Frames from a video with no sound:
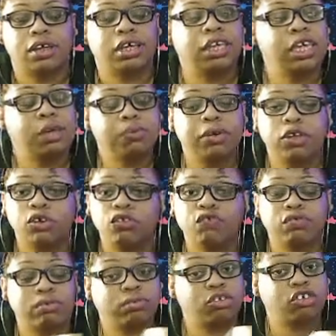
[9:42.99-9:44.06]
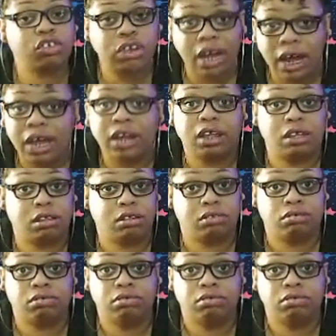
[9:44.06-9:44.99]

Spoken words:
keeping you from shining.